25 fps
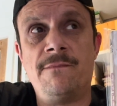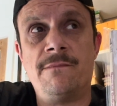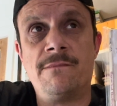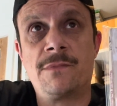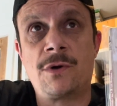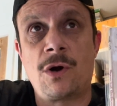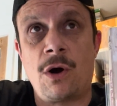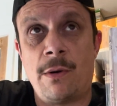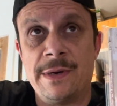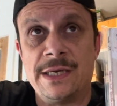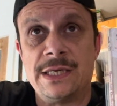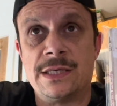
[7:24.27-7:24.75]

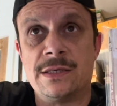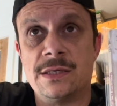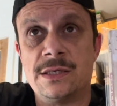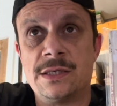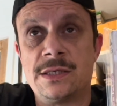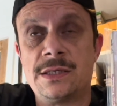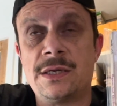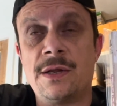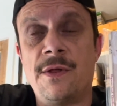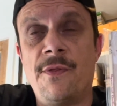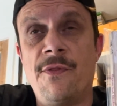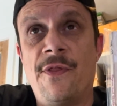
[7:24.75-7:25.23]

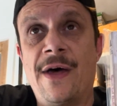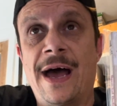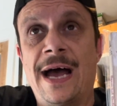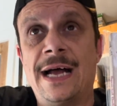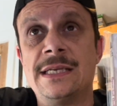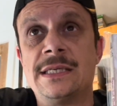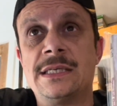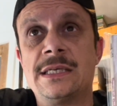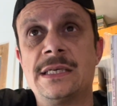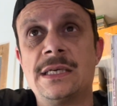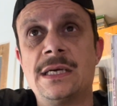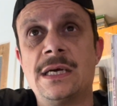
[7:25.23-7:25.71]
commenters
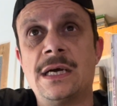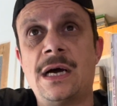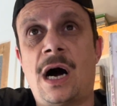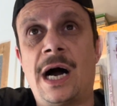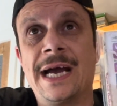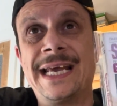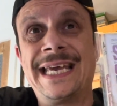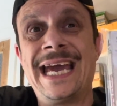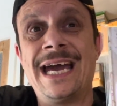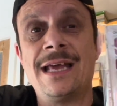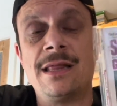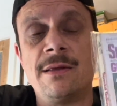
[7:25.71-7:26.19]
that I
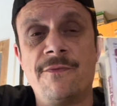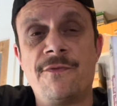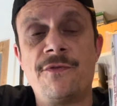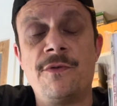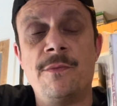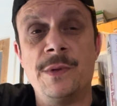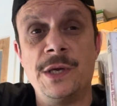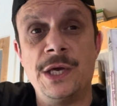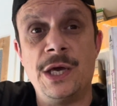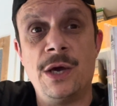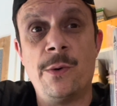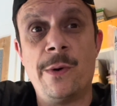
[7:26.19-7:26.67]
get them from
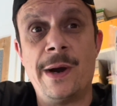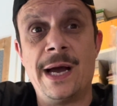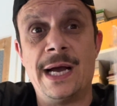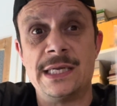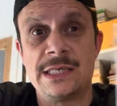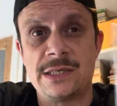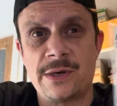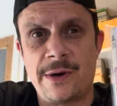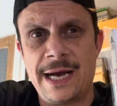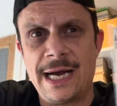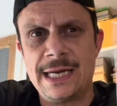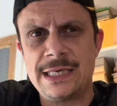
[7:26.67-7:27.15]
the US.
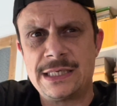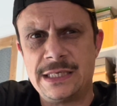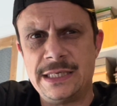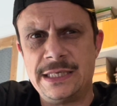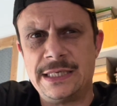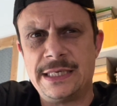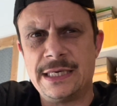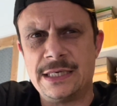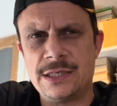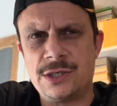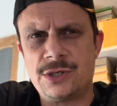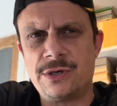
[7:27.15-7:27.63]
So I actually
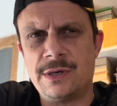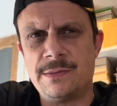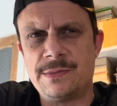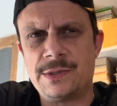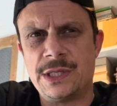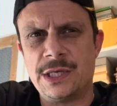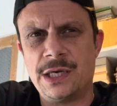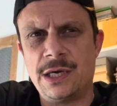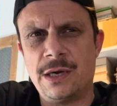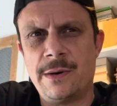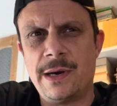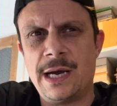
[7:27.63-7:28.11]
did a trip to
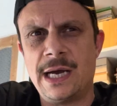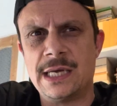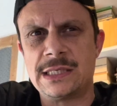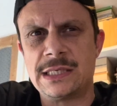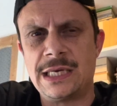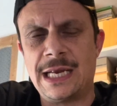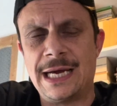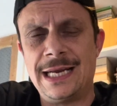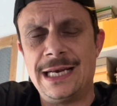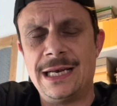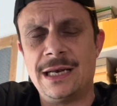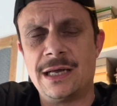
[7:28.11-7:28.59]
the US
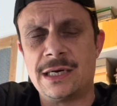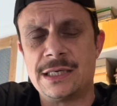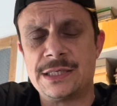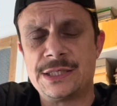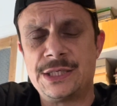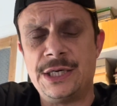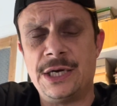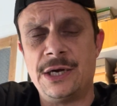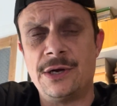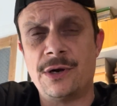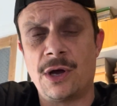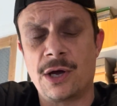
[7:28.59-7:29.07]
late last
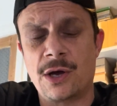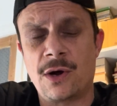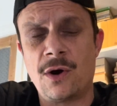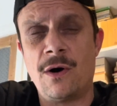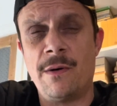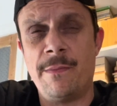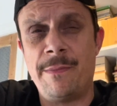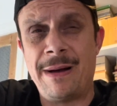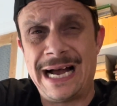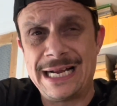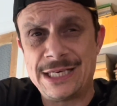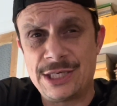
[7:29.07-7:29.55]
year and I got a
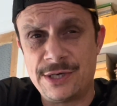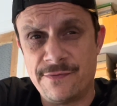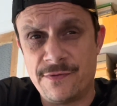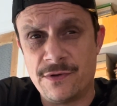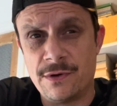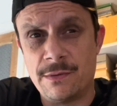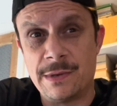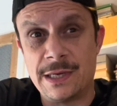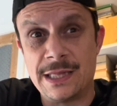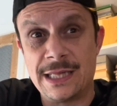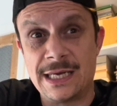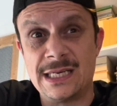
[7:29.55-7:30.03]
batch of
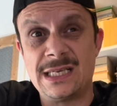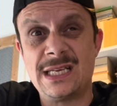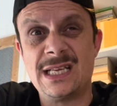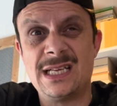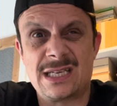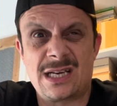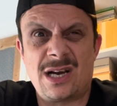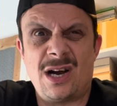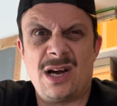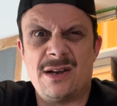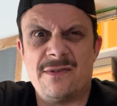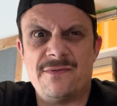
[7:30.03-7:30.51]
them, and it's
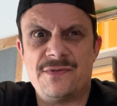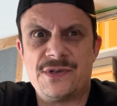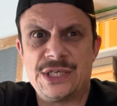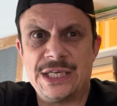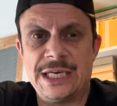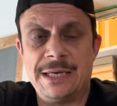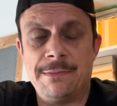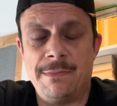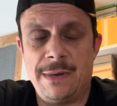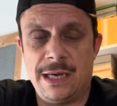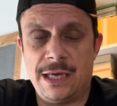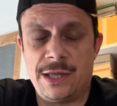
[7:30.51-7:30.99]
kind of
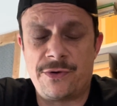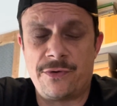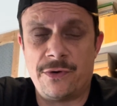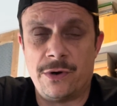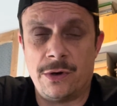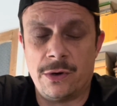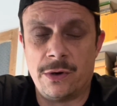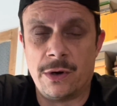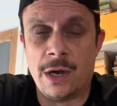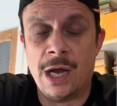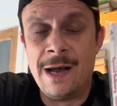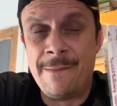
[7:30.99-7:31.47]
seen me
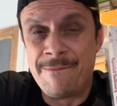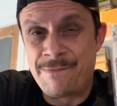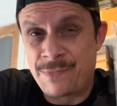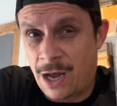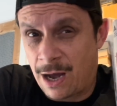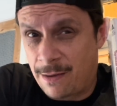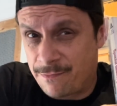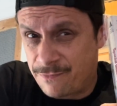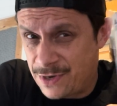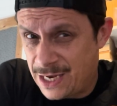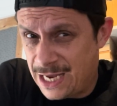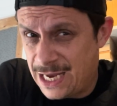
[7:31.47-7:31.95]
through.
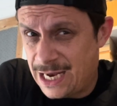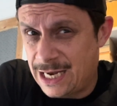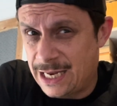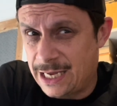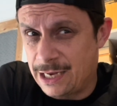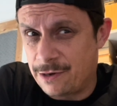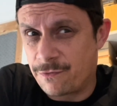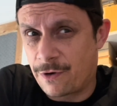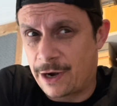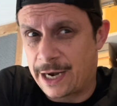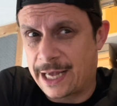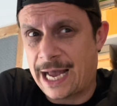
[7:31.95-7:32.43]
I'm
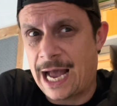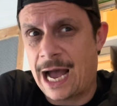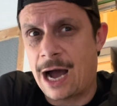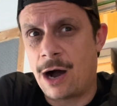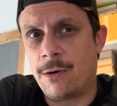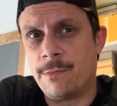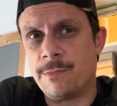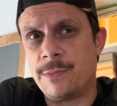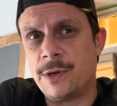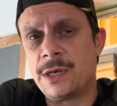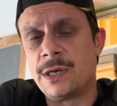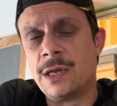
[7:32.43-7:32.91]
nearly running
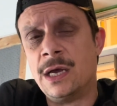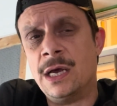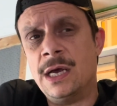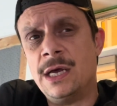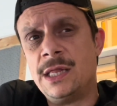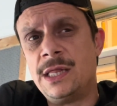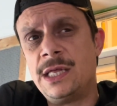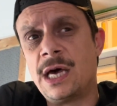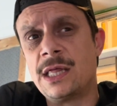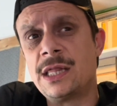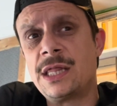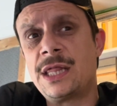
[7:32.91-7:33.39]
out, but
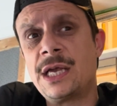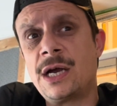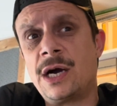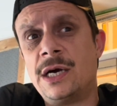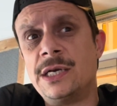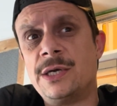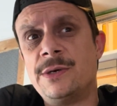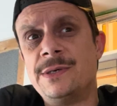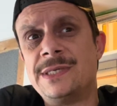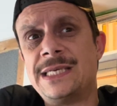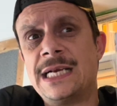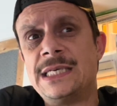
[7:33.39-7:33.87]
the other thing I
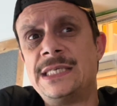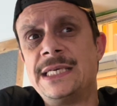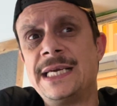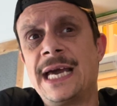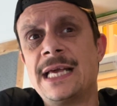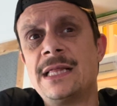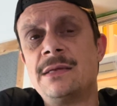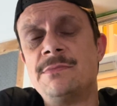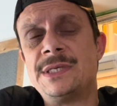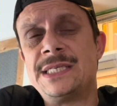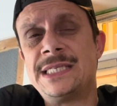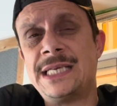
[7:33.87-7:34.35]
do is actually
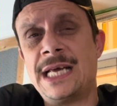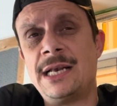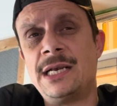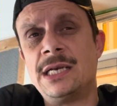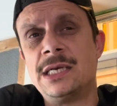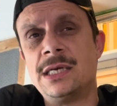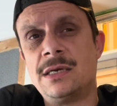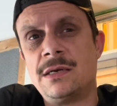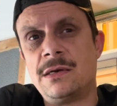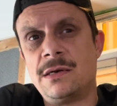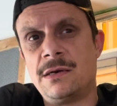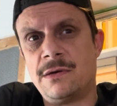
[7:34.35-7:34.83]
get them
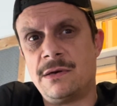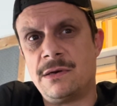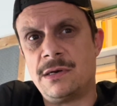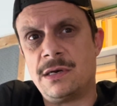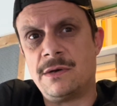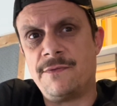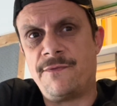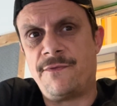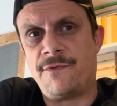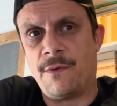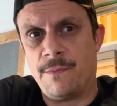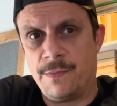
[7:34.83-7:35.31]
sent
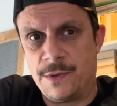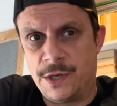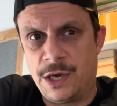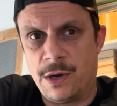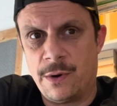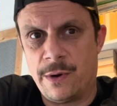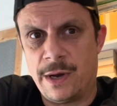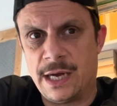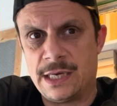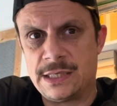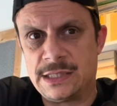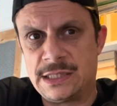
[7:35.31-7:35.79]
from the
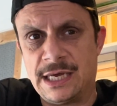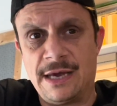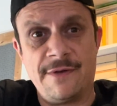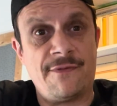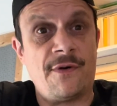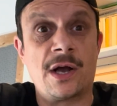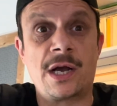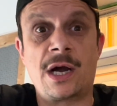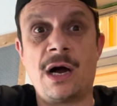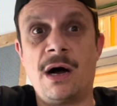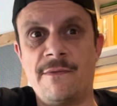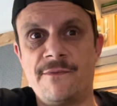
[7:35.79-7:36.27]
US if
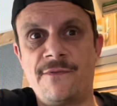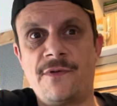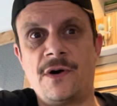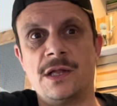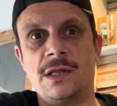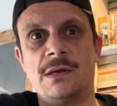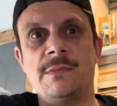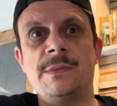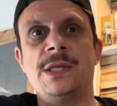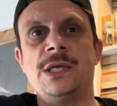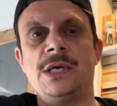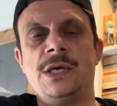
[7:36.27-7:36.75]
I can't find
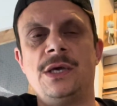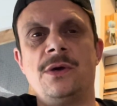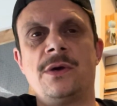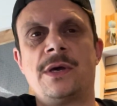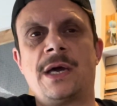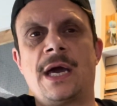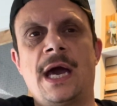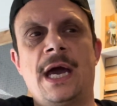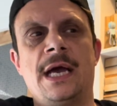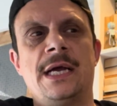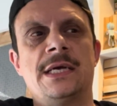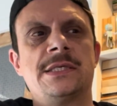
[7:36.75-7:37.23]
them in the
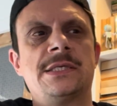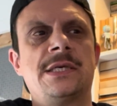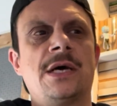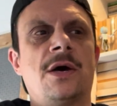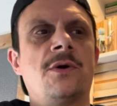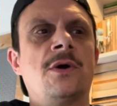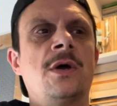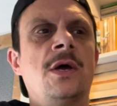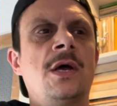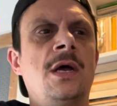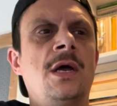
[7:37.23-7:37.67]
UK. So,